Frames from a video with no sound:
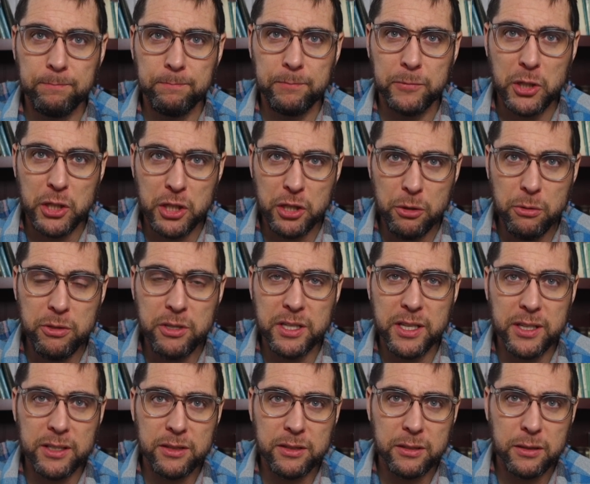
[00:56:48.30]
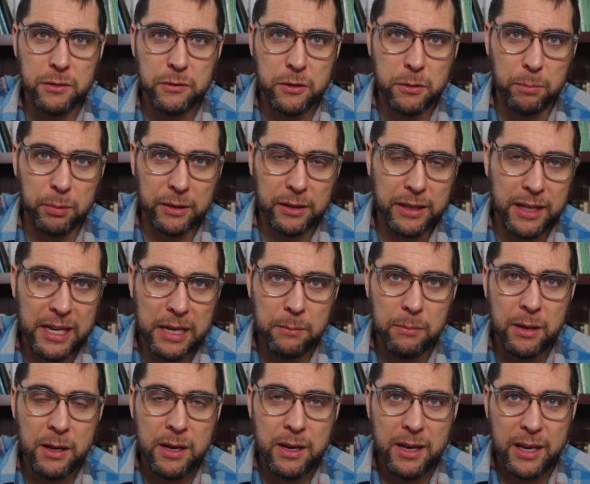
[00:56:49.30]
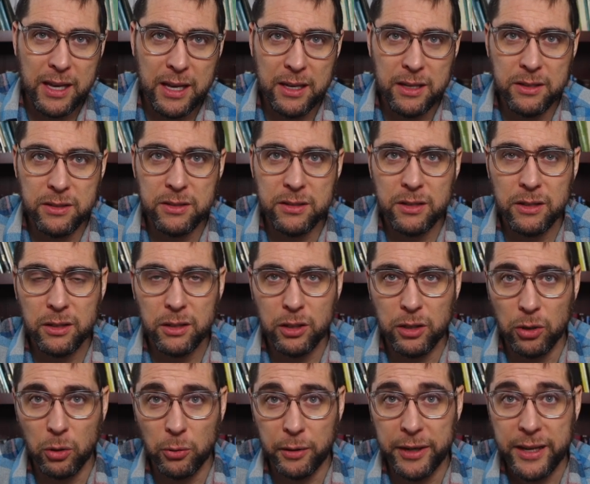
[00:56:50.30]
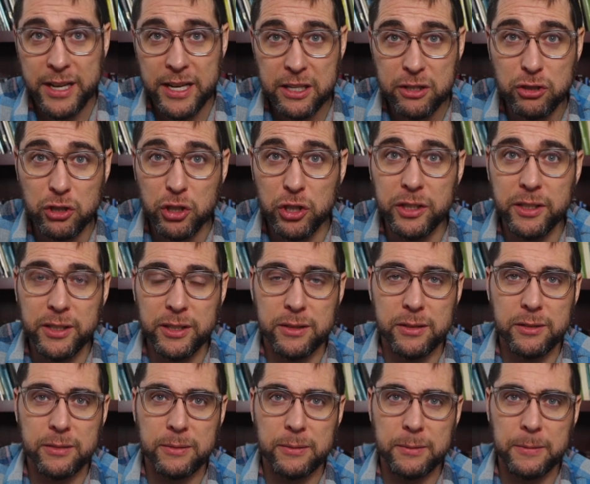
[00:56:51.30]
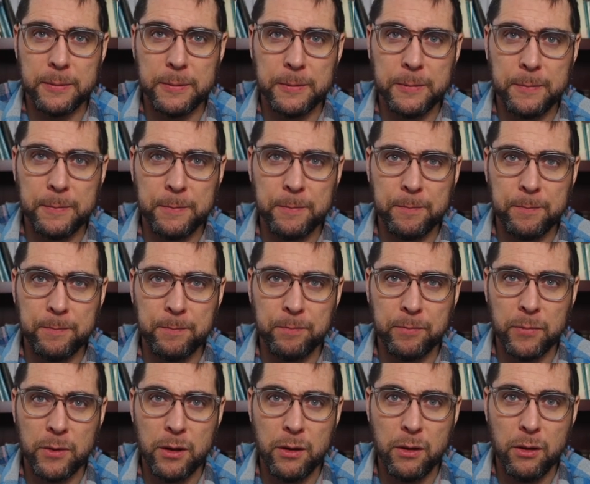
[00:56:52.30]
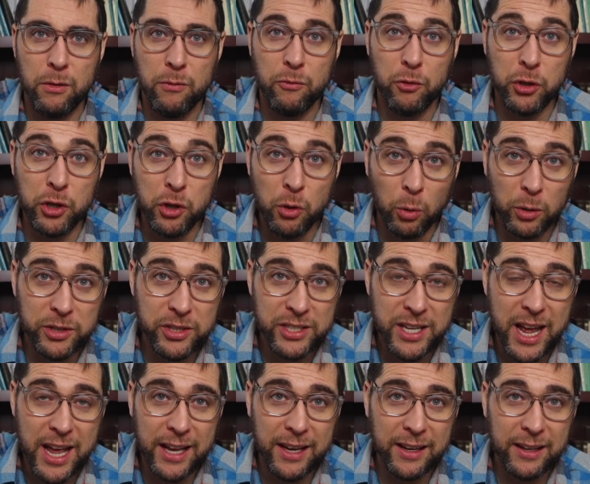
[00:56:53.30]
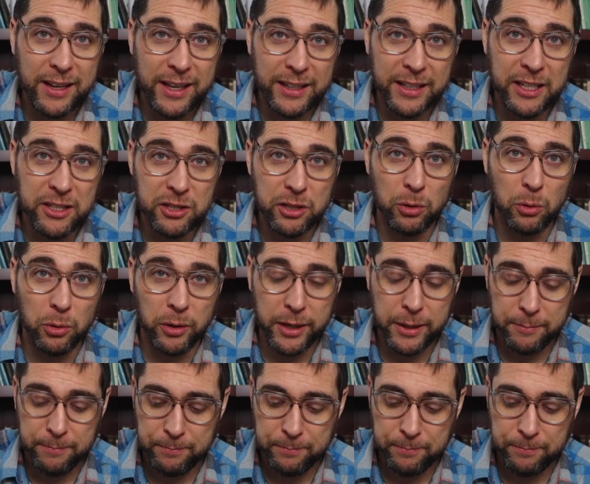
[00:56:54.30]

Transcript: to use this to proclaim his glory, his goodness, for your sake and his glory.